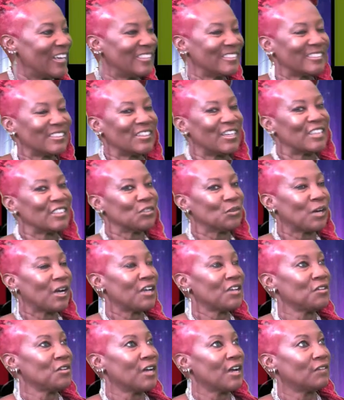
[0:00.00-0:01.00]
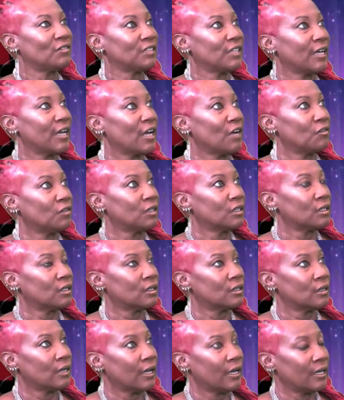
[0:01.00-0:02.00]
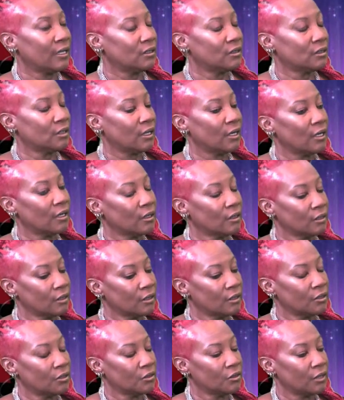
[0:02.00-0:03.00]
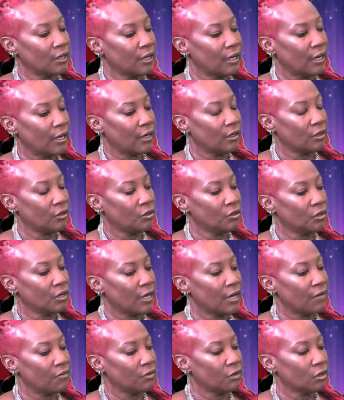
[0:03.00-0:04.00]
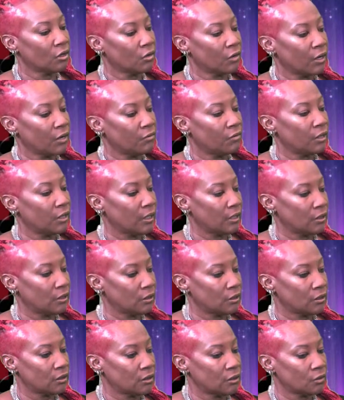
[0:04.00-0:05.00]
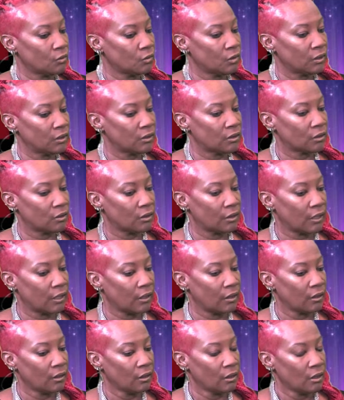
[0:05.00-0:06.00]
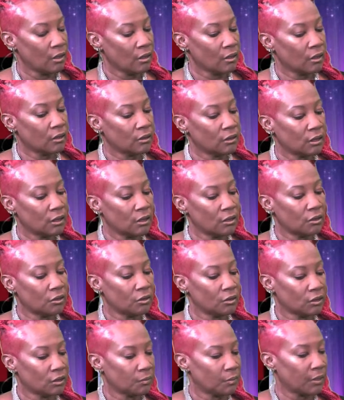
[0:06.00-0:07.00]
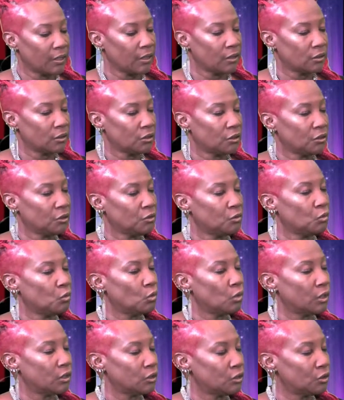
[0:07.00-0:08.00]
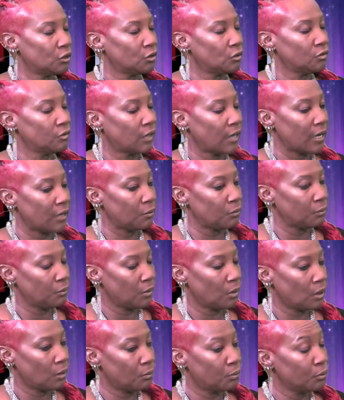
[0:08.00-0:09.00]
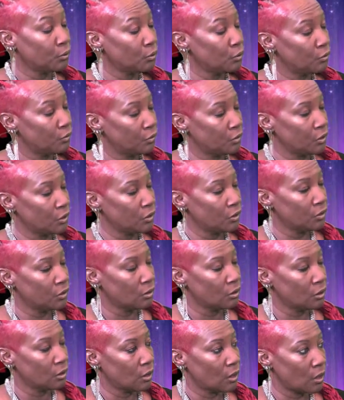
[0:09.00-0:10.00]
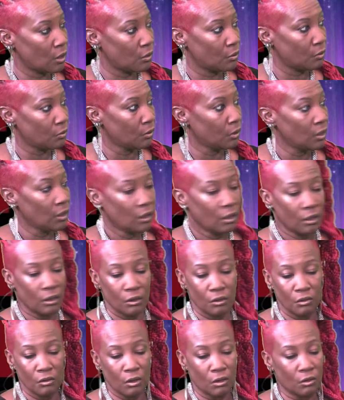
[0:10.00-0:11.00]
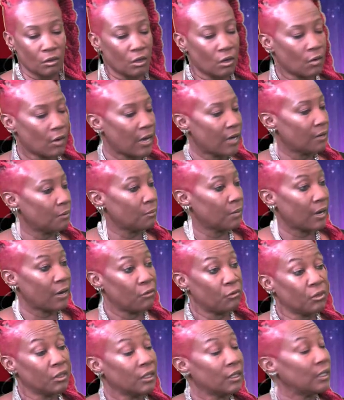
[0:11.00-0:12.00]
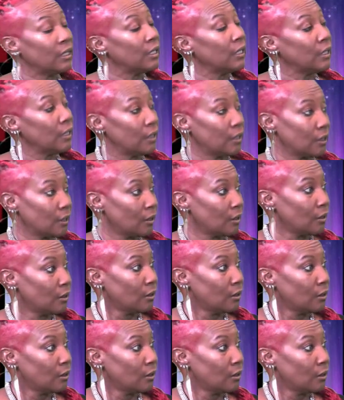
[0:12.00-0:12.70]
So that's why you have to have a agent and a lender that you're having a great relationship with, so that they continue to explain to you, once you've gotten approved for your loan, you don't go out and buy really anything.